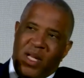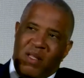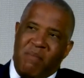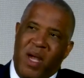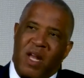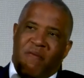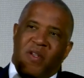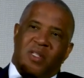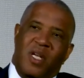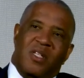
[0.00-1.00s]
about the
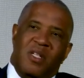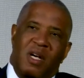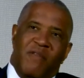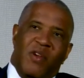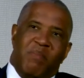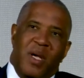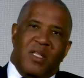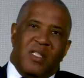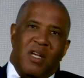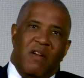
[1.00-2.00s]
manifestation of their
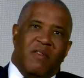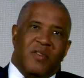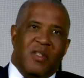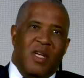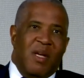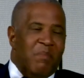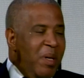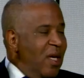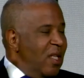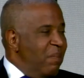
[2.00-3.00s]
best selves
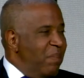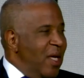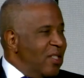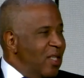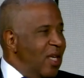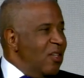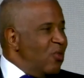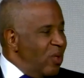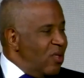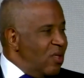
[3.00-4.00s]
being in the best
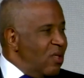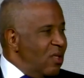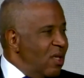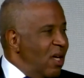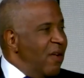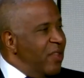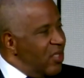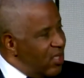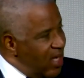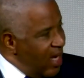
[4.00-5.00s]
interest of the
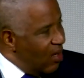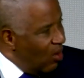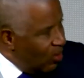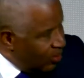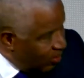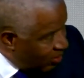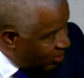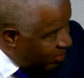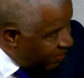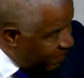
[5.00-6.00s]
stakeholders.
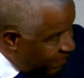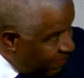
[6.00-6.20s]
Yes.